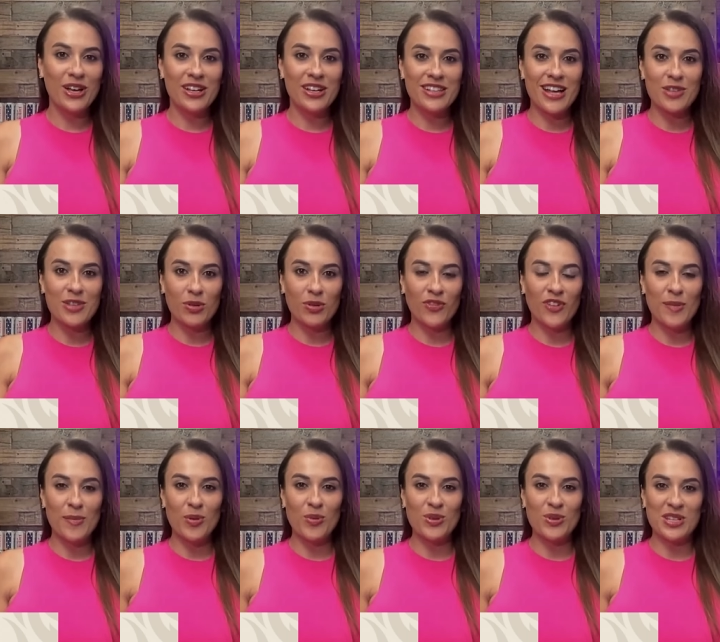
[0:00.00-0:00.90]
because that's what
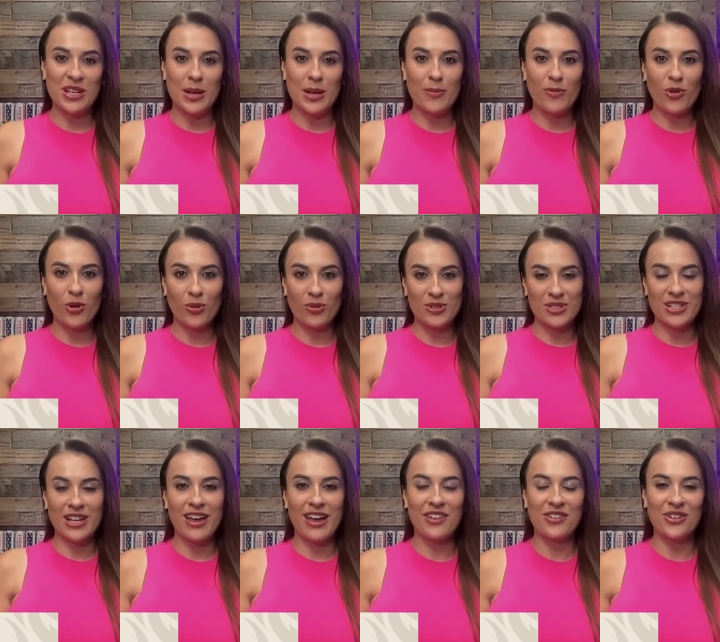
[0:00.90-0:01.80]
FEMA was set up for
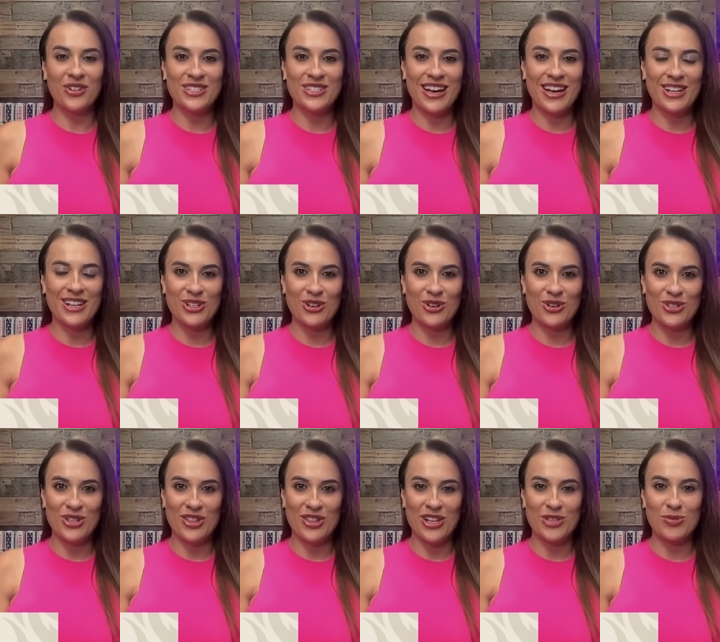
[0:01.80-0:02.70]
was to handle
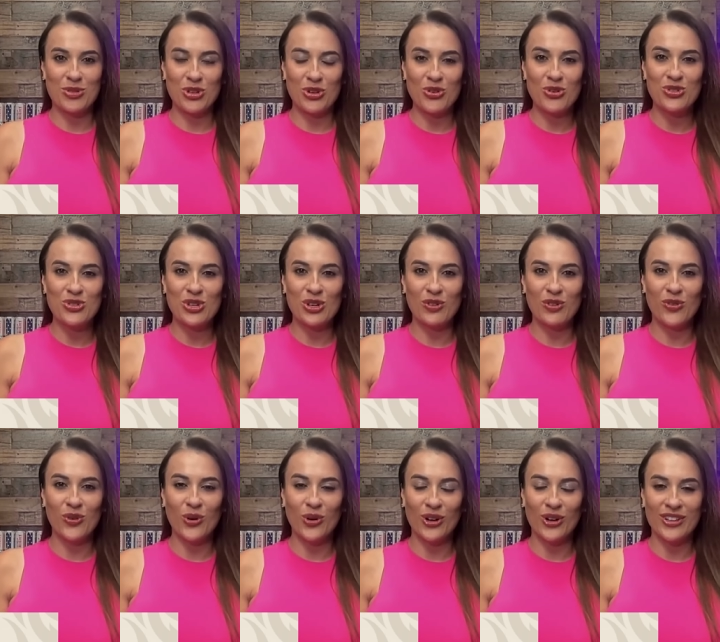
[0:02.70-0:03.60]
disasters, and that's what they're using
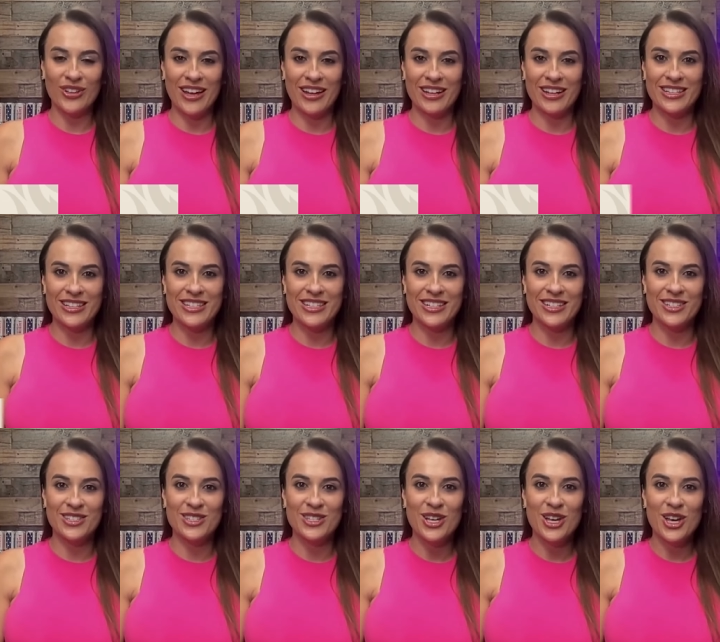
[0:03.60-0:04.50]
it for in that
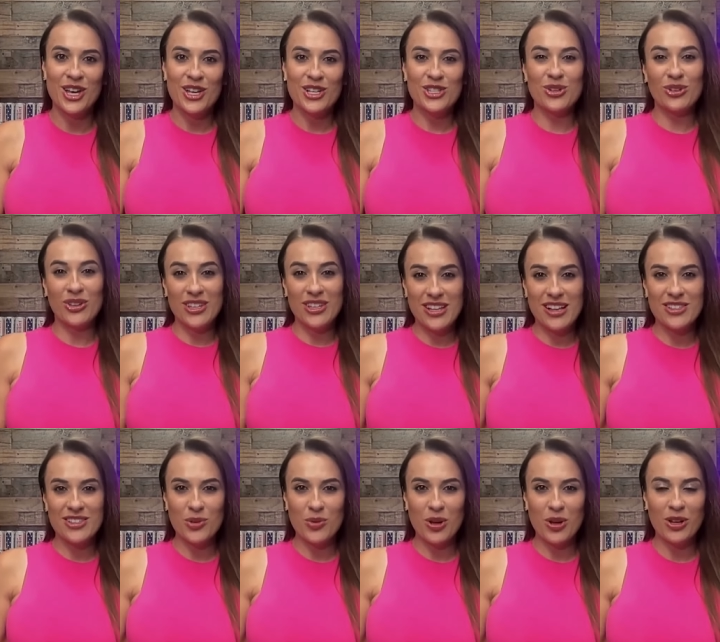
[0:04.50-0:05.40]
instance. So at
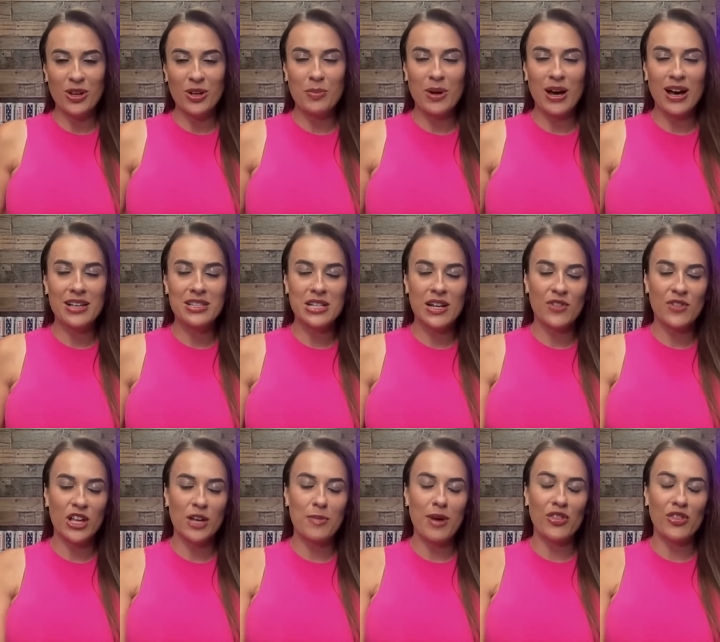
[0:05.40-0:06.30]
least that's the one good
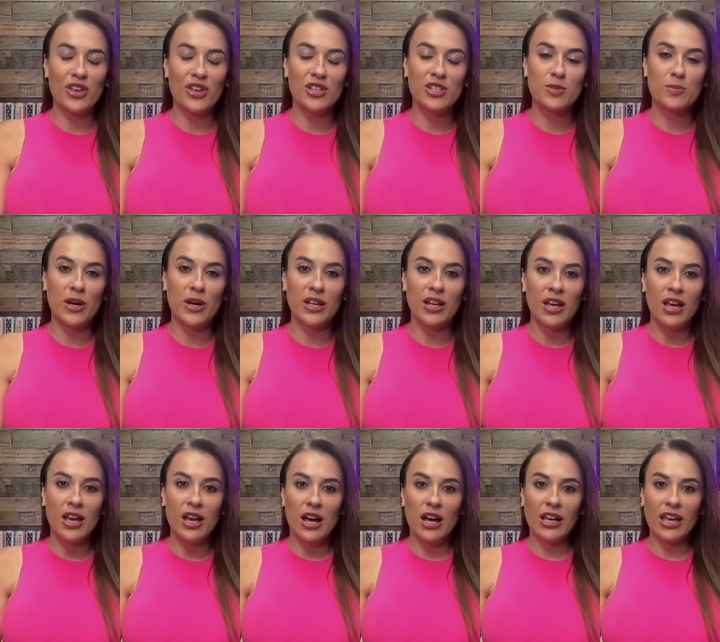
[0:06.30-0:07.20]
positive thing about this.
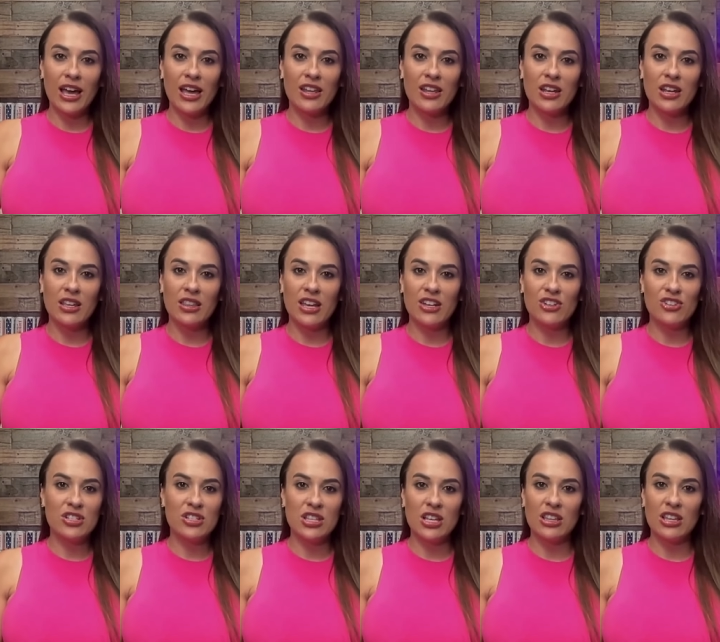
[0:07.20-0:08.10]
But again,
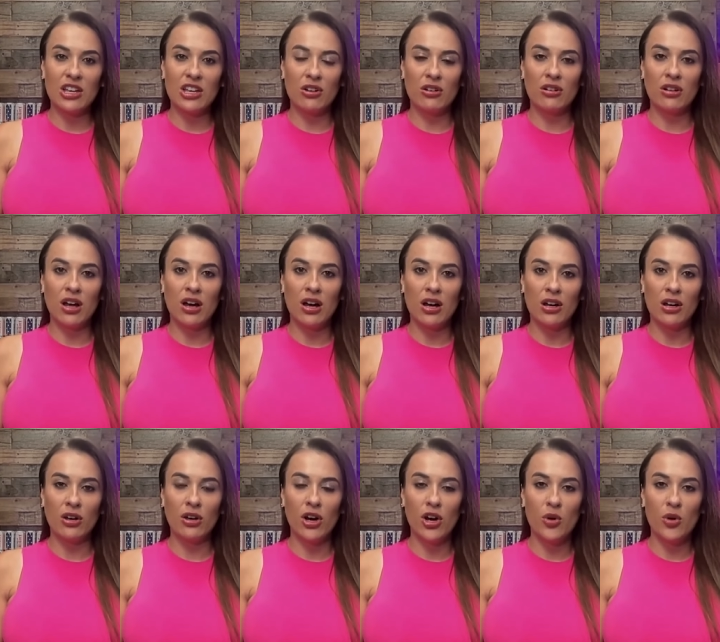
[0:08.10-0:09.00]
they just think that you're
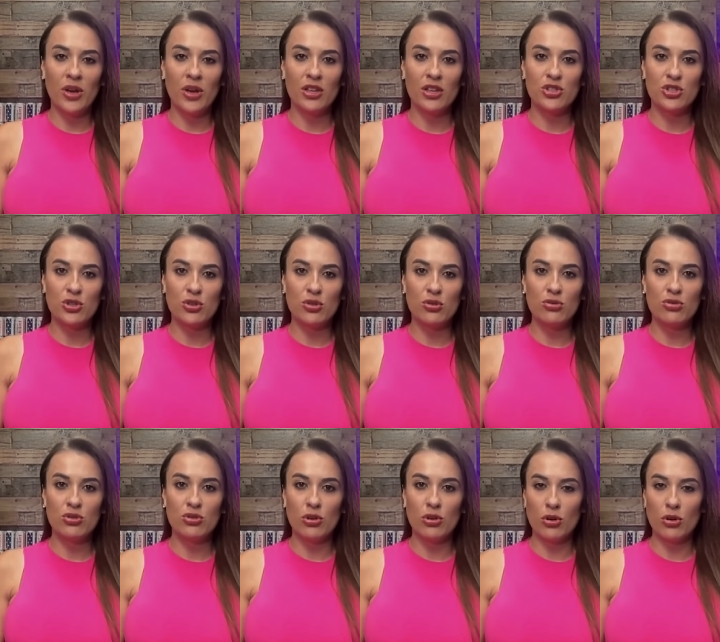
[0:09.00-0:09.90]
not going
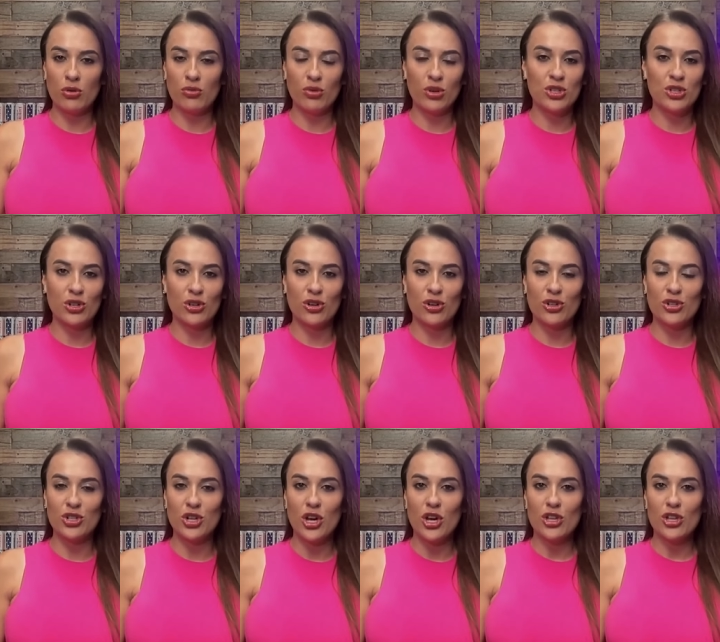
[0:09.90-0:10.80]
to do your own
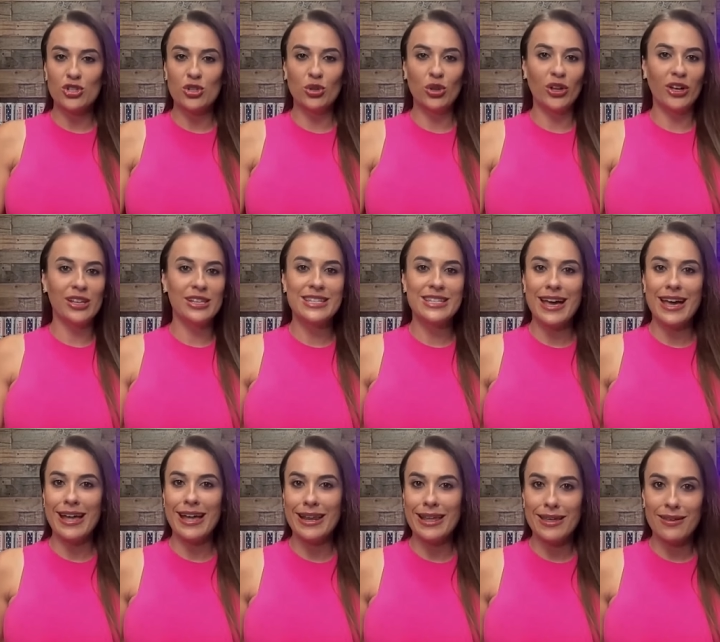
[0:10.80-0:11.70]
research, to look
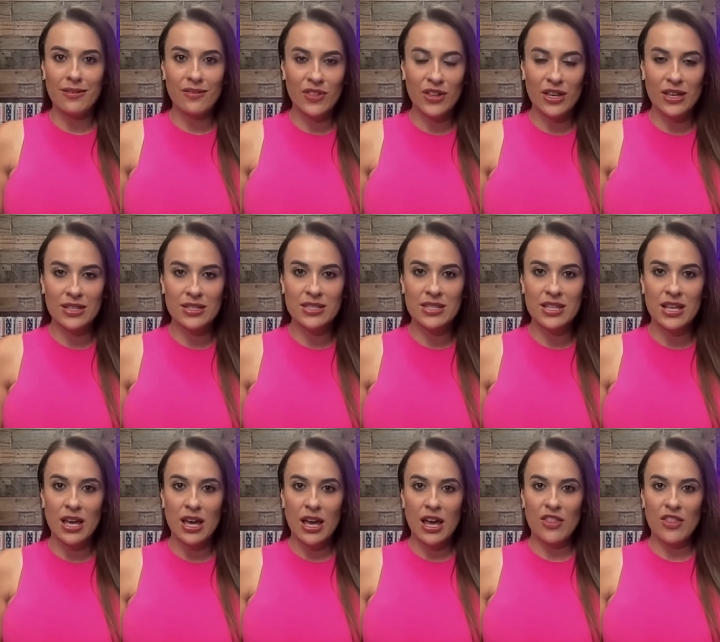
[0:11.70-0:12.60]
into any of this,